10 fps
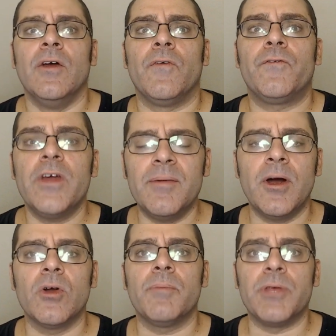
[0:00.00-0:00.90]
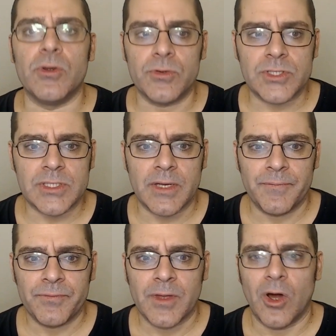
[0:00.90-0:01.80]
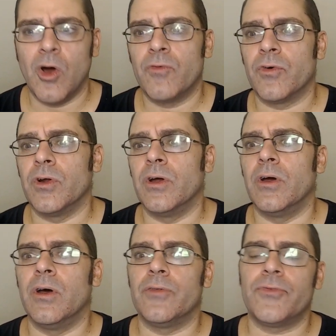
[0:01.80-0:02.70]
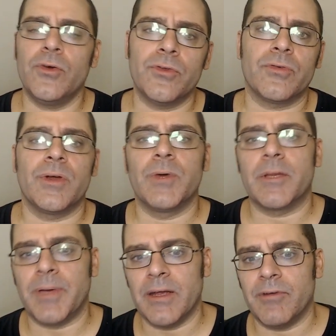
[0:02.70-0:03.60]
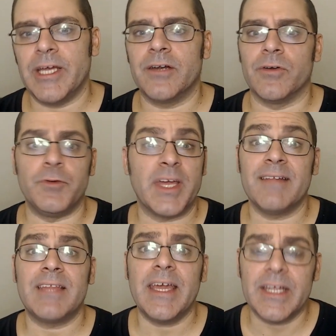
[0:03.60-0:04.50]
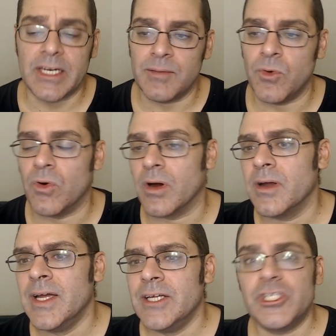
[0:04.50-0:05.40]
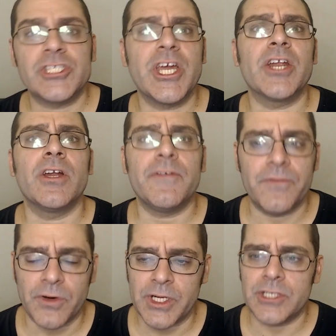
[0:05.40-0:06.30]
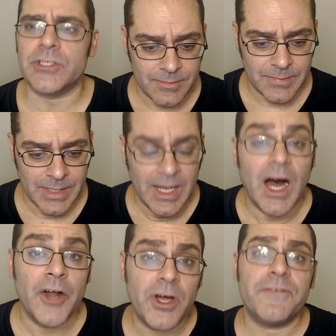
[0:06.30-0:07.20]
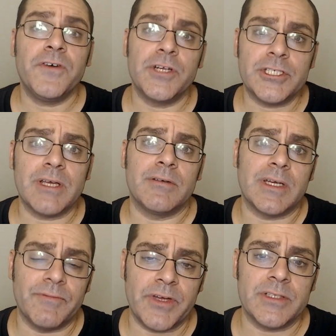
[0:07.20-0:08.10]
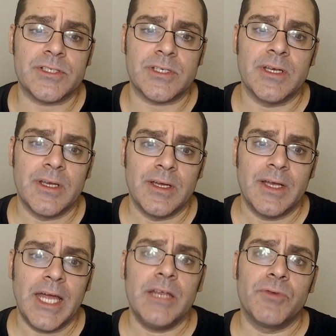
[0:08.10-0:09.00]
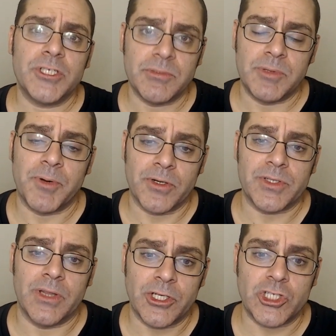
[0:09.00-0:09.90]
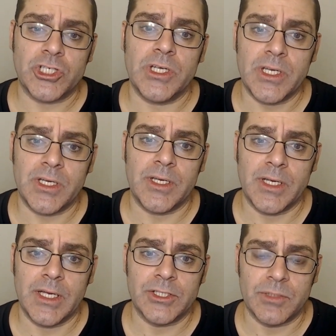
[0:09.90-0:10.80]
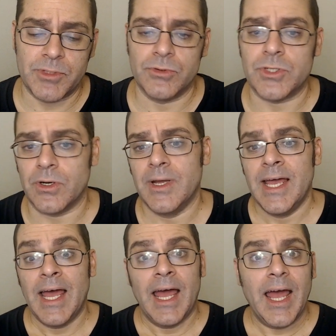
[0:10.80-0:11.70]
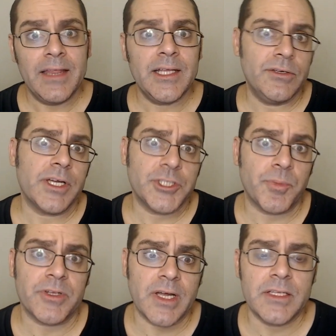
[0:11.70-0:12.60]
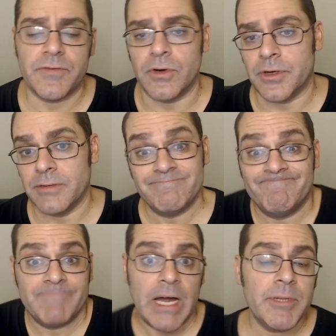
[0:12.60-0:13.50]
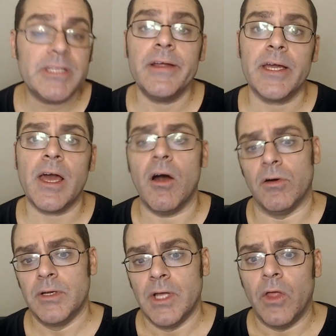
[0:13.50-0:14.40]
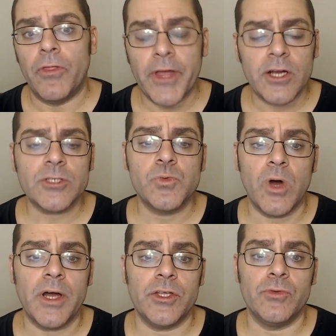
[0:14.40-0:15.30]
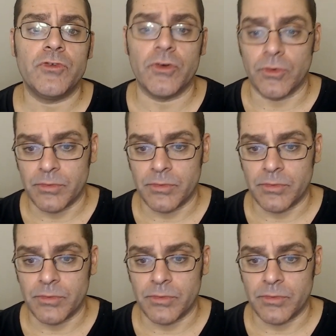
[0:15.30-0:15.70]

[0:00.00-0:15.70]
Film her abuse over a 2 to 3 week period, or if you can't take it anymore, just get enough footage that would convince any reasonable person that she is an abuser. And then you get your protective order. I mean, there you go. There's what you do.